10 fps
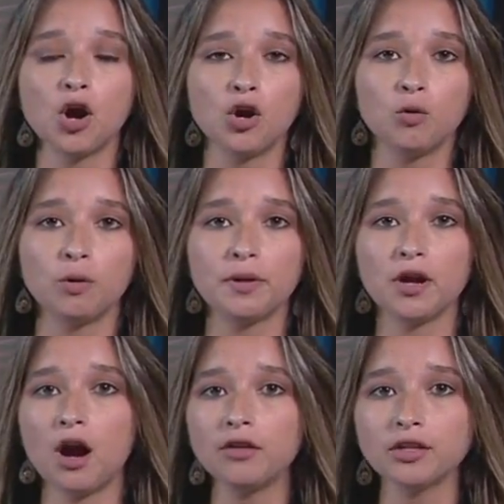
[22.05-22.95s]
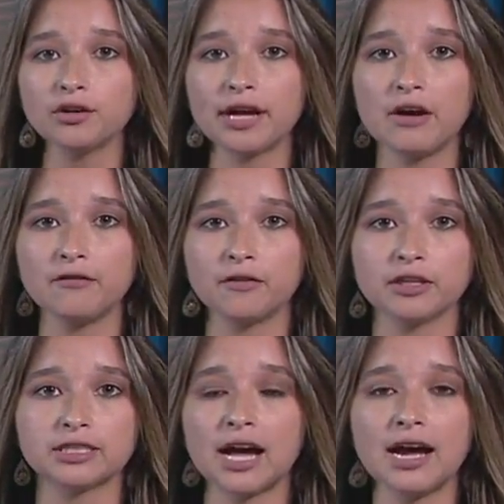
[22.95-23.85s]
who will be on the lookout for
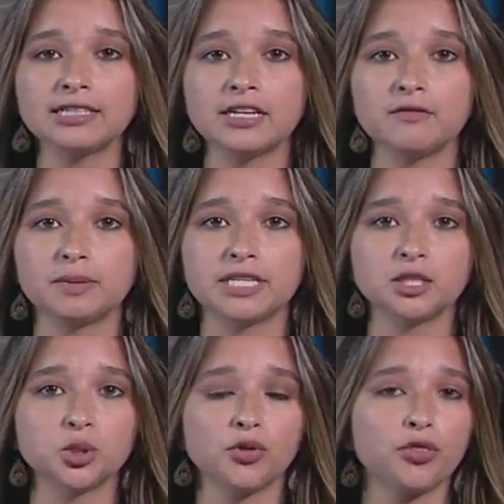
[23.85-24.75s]
signs of potential